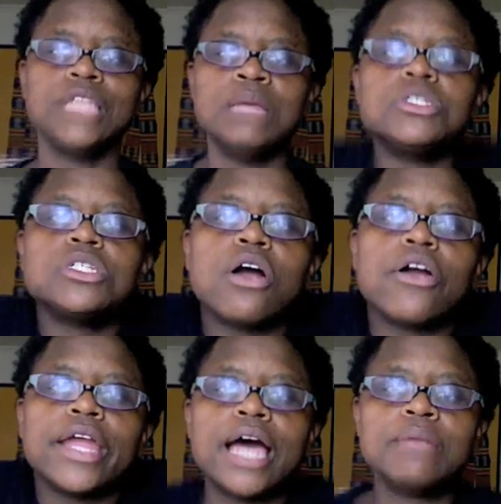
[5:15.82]

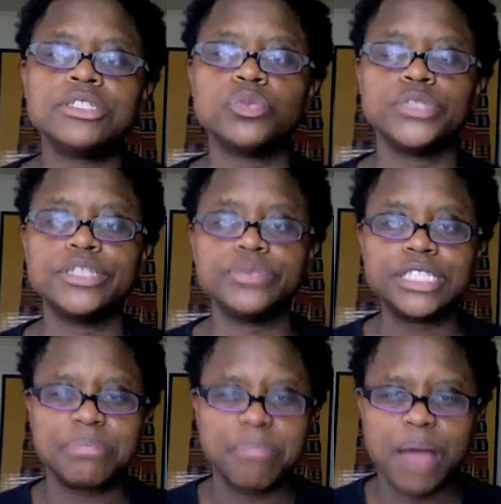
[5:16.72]
sorry. I'm just
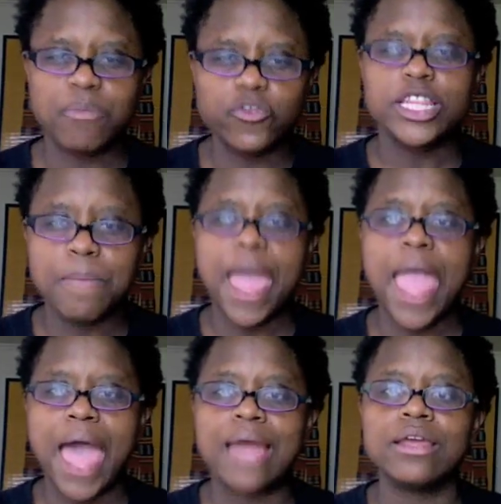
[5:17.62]
really
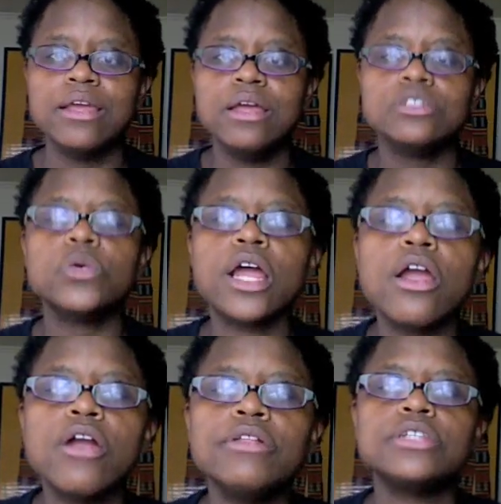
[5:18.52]
mad. So when I
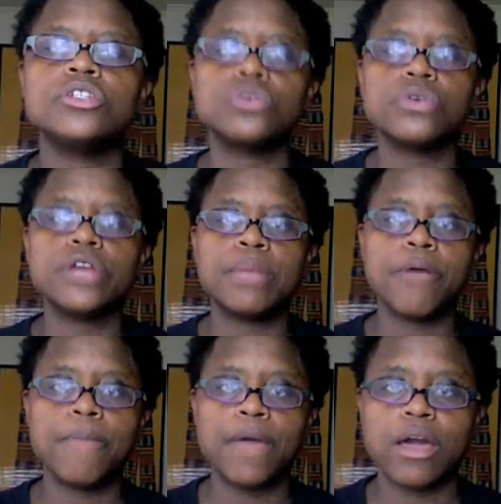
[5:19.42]
heard this story, it
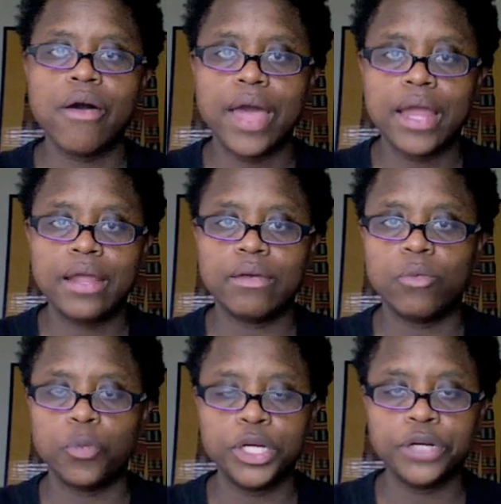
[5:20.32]
brought back all kind
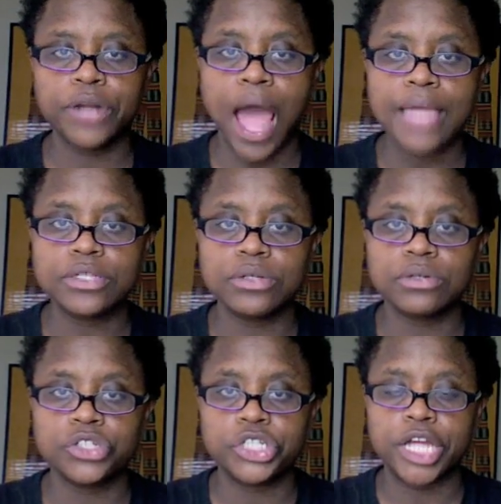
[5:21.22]
of weird high
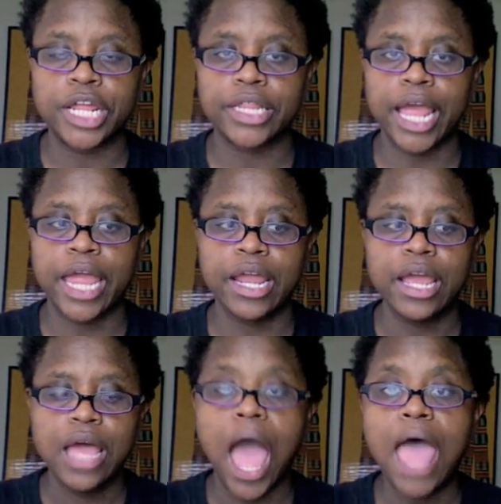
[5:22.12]
school shit that
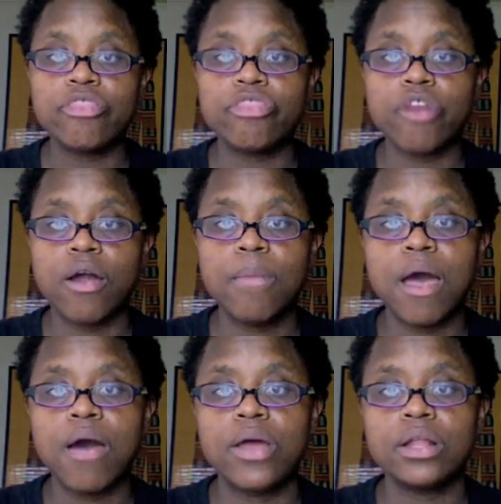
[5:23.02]
I hadn't thought
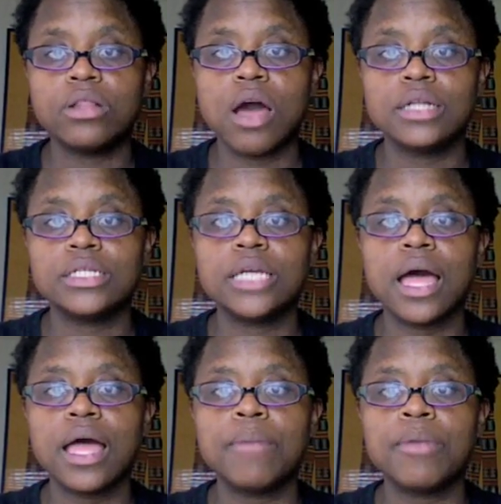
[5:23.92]
about in a long
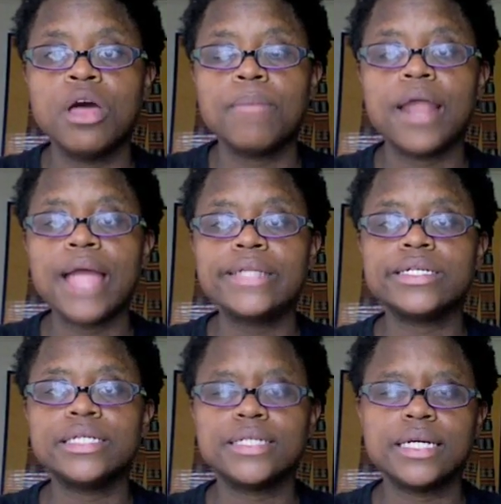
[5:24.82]
time. But I
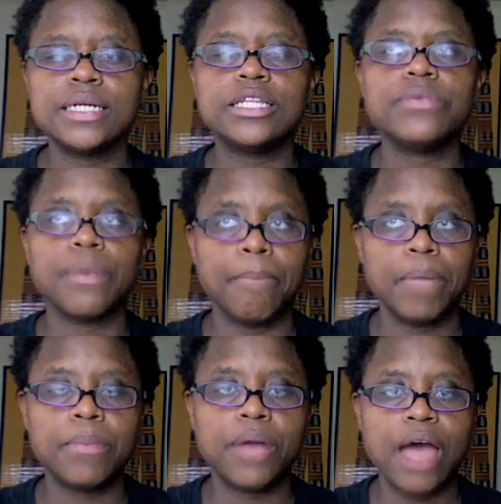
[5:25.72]
distinctly
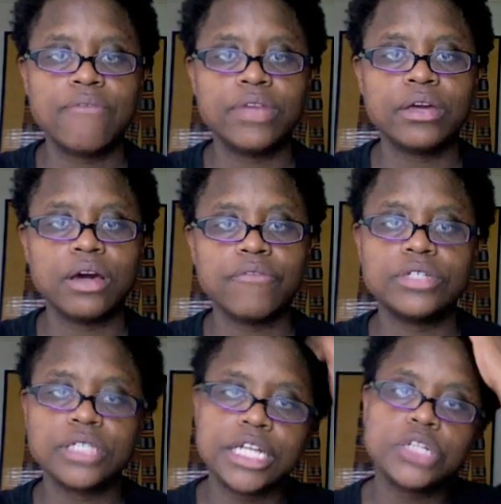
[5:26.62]
remember having a
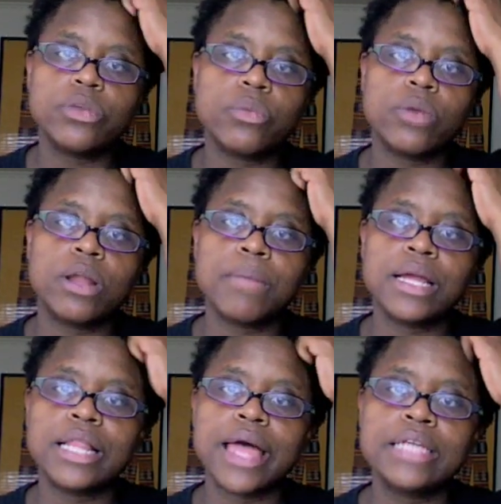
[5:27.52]
conversation with one of my
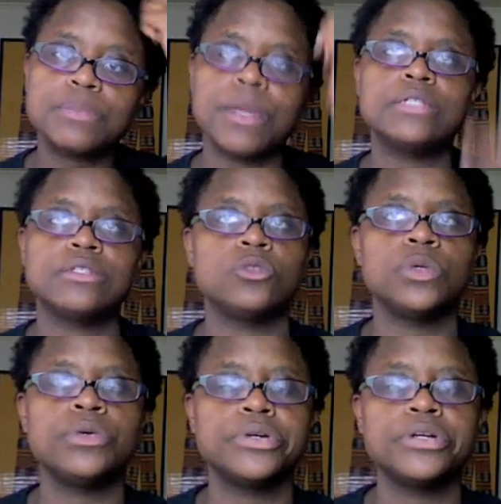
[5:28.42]
classmates because
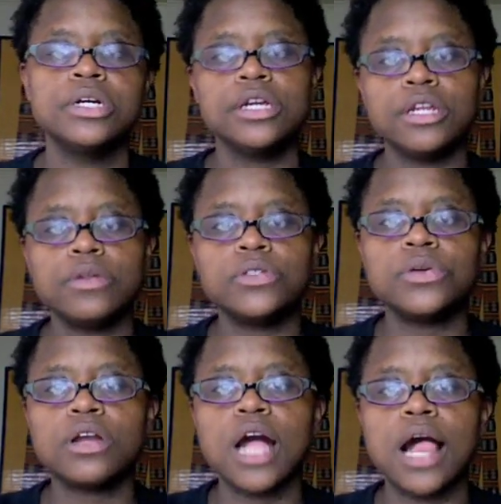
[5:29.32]
we were, you know,
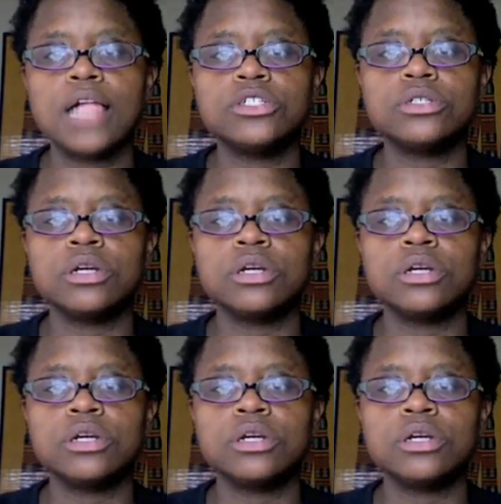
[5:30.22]
doing our college